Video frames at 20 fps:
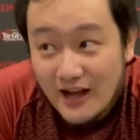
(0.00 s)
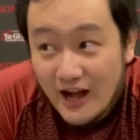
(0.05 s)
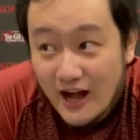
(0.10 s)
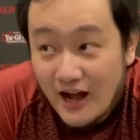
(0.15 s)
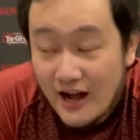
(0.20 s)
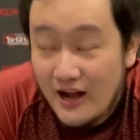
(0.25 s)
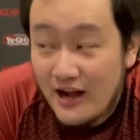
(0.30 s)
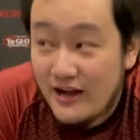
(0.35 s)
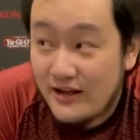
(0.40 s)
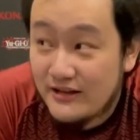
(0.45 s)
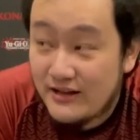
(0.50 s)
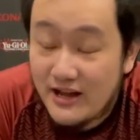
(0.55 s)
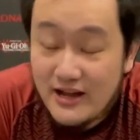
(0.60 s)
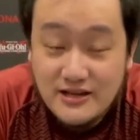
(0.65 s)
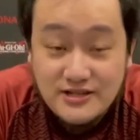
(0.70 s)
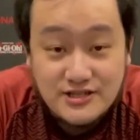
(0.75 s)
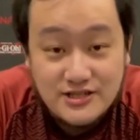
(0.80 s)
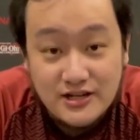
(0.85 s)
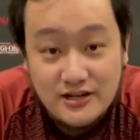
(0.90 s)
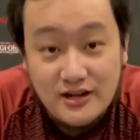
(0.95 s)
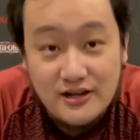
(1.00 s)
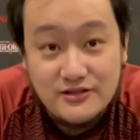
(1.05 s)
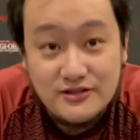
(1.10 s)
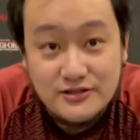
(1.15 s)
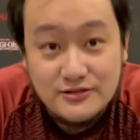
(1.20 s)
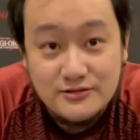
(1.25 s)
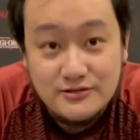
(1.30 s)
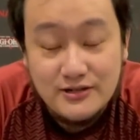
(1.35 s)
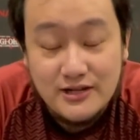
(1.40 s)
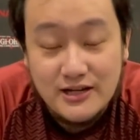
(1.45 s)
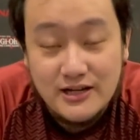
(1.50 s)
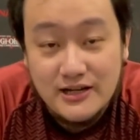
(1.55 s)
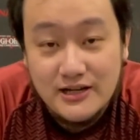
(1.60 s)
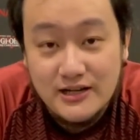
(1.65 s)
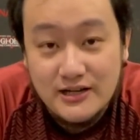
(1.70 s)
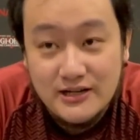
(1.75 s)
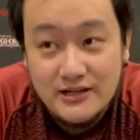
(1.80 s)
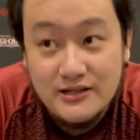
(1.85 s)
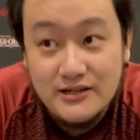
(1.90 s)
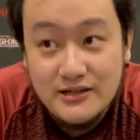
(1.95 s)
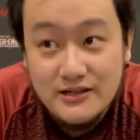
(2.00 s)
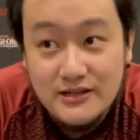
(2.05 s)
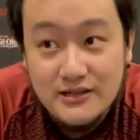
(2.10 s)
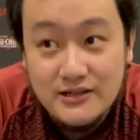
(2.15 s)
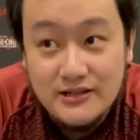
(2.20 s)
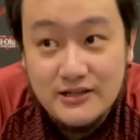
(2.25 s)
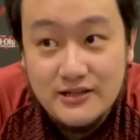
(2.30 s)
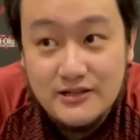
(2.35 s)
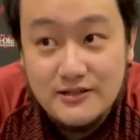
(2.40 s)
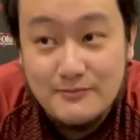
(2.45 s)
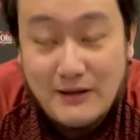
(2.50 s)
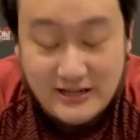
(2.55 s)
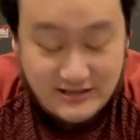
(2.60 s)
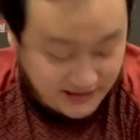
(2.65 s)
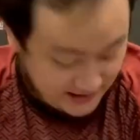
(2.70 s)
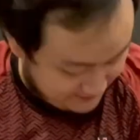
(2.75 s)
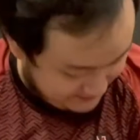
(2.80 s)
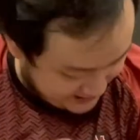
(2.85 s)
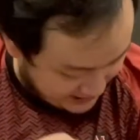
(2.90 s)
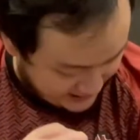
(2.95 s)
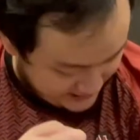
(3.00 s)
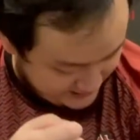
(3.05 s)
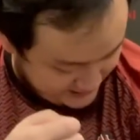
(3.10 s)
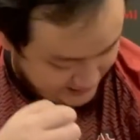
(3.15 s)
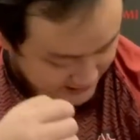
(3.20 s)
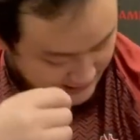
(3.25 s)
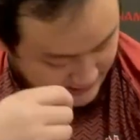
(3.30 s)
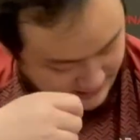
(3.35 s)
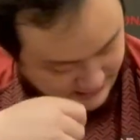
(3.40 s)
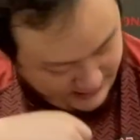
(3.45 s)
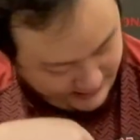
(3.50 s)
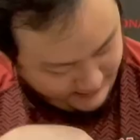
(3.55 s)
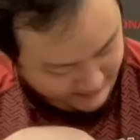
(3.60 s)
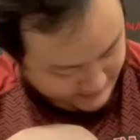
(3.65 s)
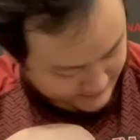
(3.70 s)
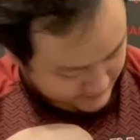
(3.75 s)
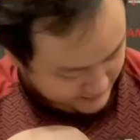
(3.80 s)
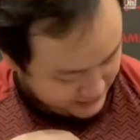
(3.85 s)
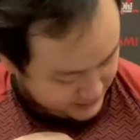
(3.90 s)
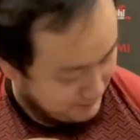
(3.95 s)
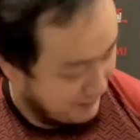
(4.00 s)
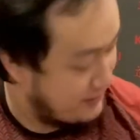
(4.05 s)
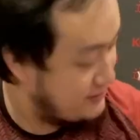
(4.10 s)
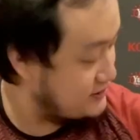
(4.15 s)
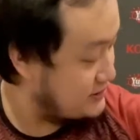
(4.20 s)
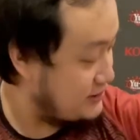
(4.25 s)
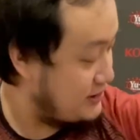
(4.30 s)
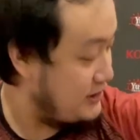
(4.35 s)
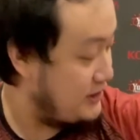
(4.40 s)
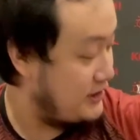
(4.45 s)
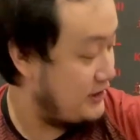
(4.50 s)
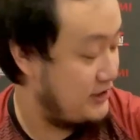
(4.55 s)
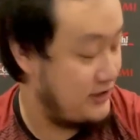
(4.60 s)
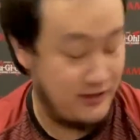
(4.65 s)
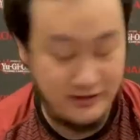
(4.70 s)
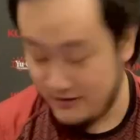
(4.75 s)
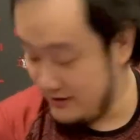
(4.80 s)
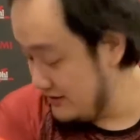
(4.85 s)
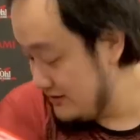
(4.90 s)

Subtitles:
Yeah, shout out to my team JNC, sponsor,